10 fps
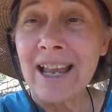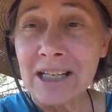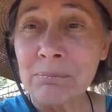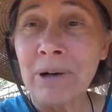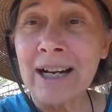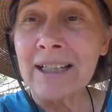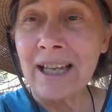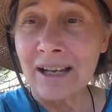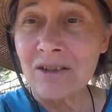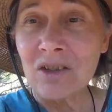and in my
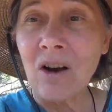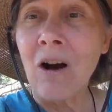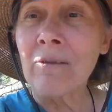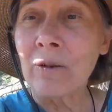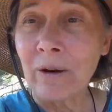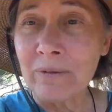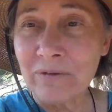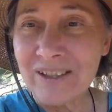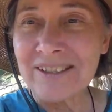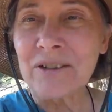case, to offer a
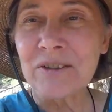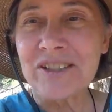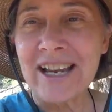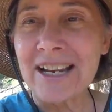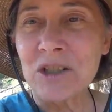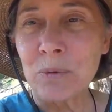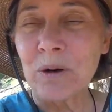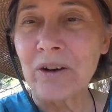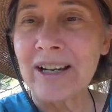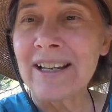physical
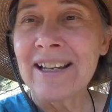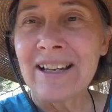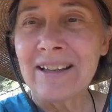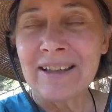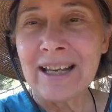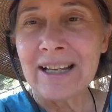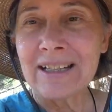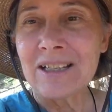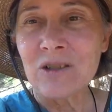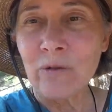sanctuary
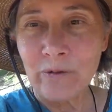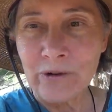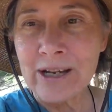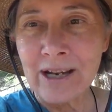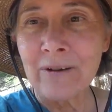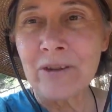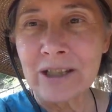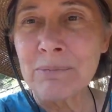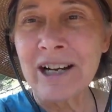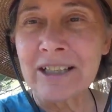that is free of the
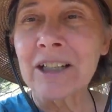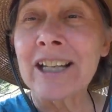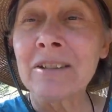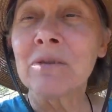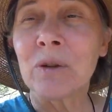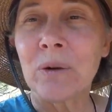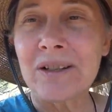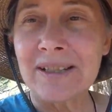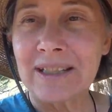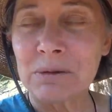demonic
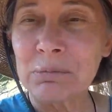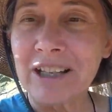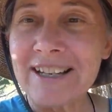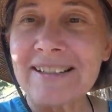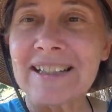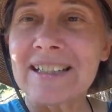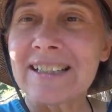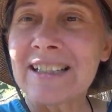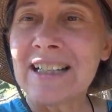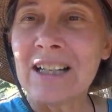influence in a place that
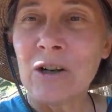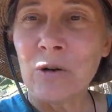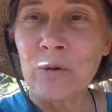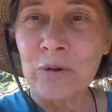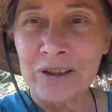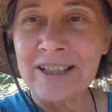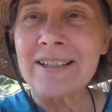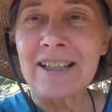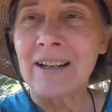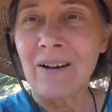is
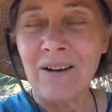releasing